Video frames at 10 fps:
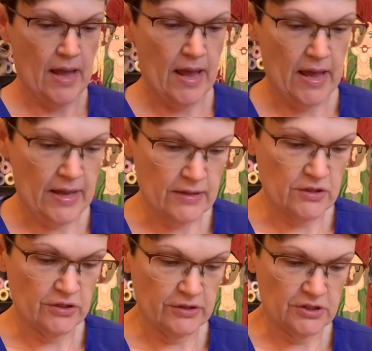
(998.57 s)
And
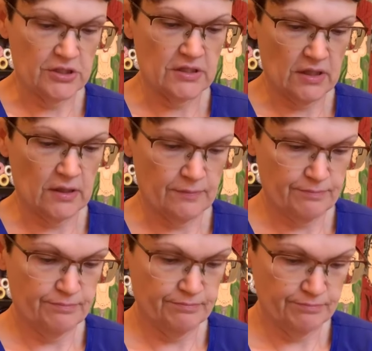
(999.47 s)
you're just going to
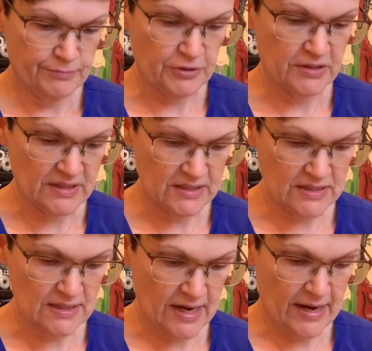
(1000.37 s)
put this
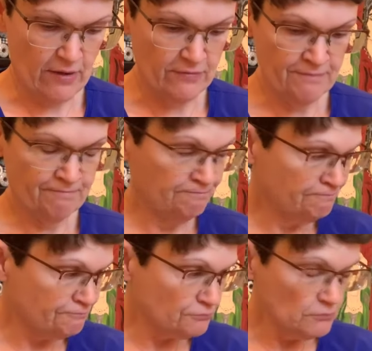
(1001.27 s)
down.
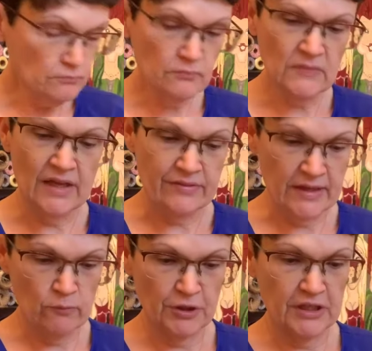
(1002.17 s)
And
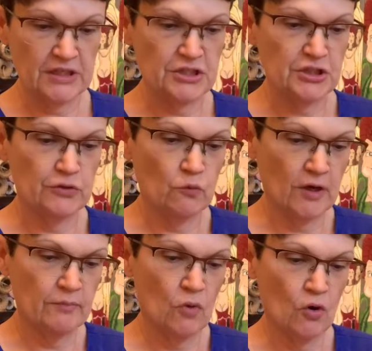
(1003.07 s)
then we're going to do
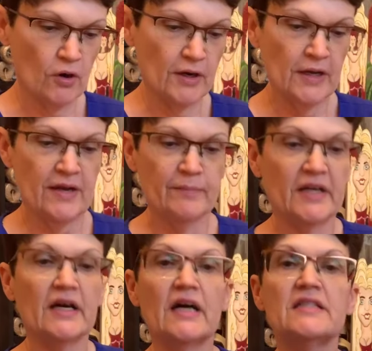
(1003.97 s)
one more.
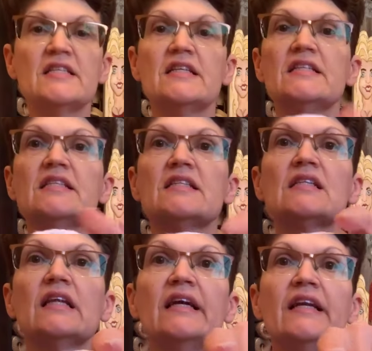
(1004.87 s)
Because this
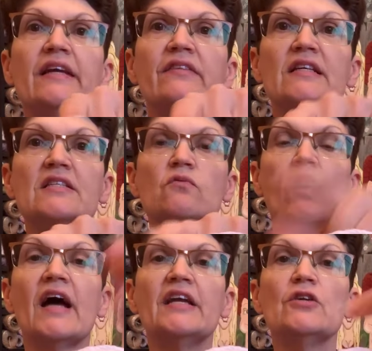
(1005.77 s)
is leaning this
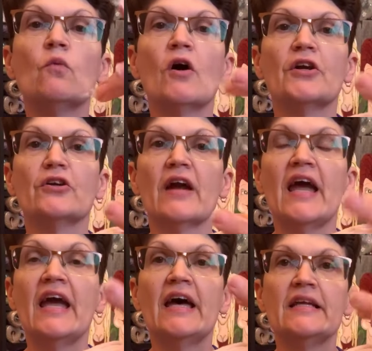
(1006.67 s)
way, you want your
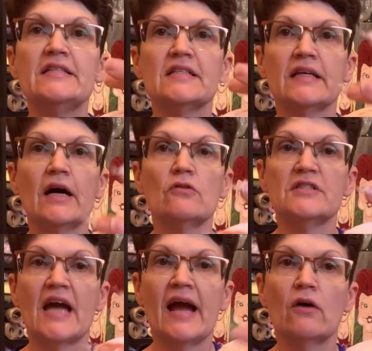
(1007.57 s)
head to go
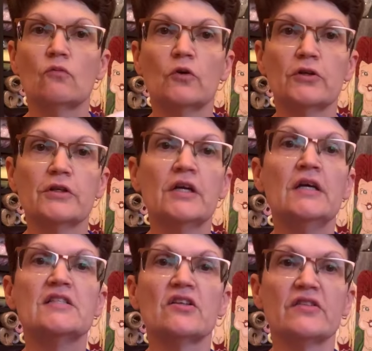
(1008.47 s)
downward.
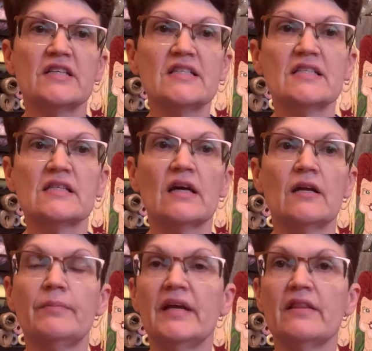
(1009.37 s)
So this is going
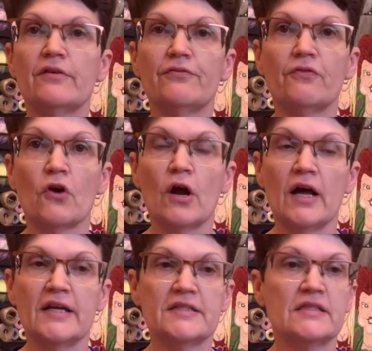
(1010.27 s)
to be the
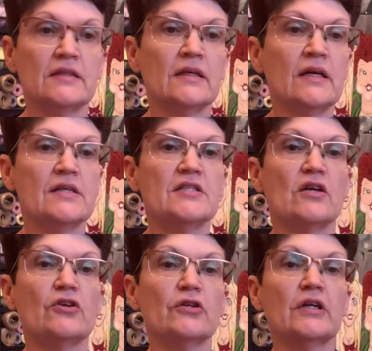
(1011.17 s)
front. So
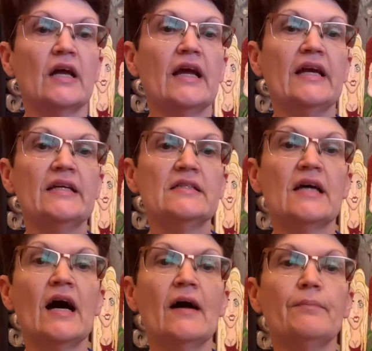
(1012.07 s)
you're going to end
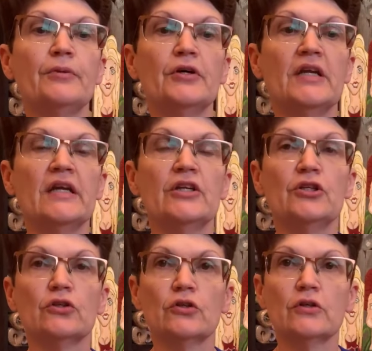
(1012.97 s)
up putting
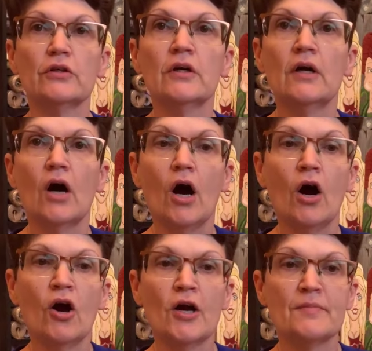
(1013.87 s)
your
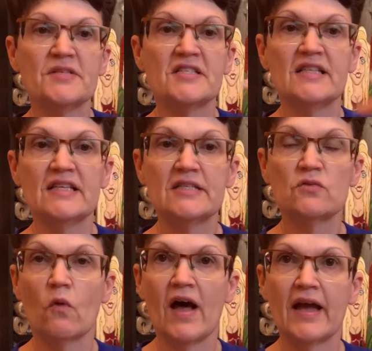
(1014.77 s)
arms this
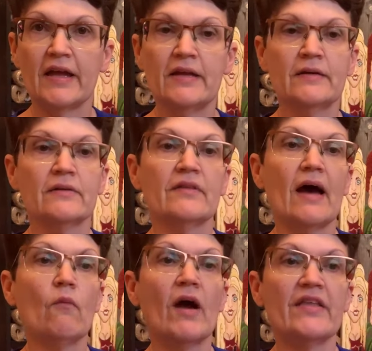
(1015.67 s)
way.
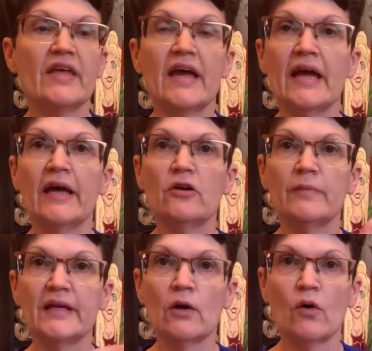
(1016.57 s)
That way the head will
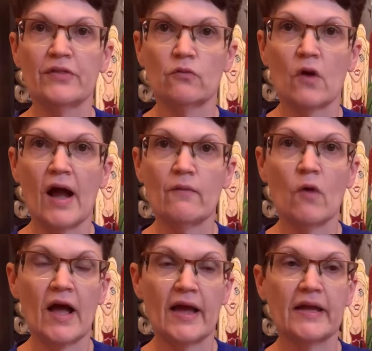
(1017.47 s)
be going the right
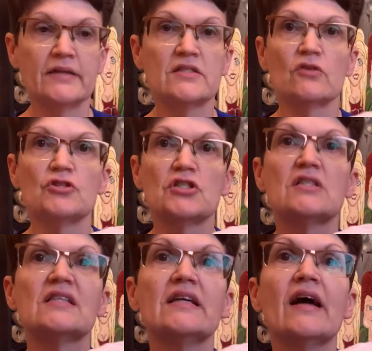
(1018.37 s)
way. So
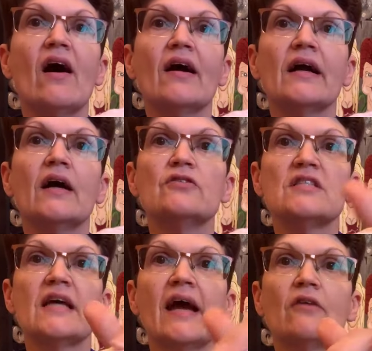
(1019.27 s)
just see how it goes
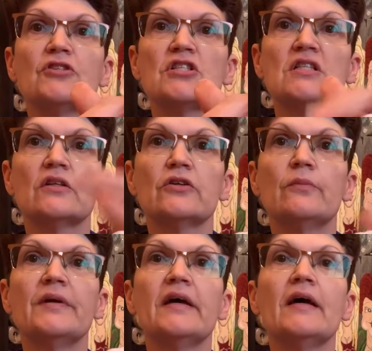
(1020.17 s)
down just a little
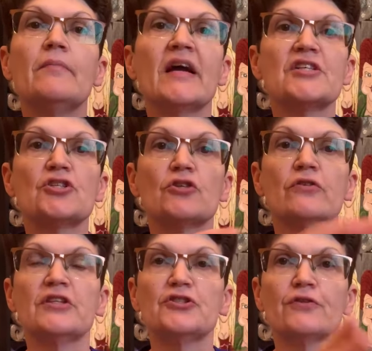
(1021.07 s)
bit. Make sure
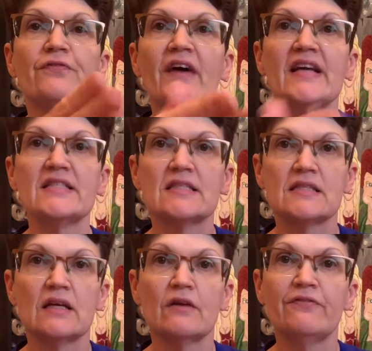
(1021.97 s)
that your face is
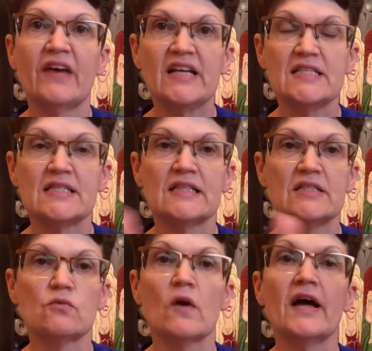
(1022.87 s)
going to face
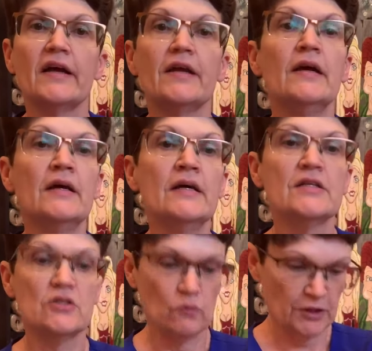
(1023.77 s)
this way.
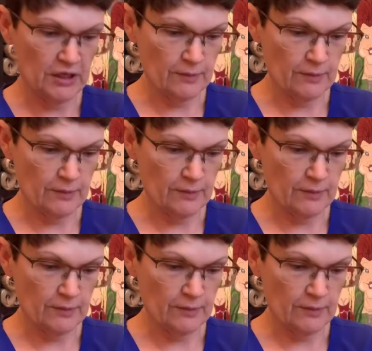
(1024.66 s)
So we're going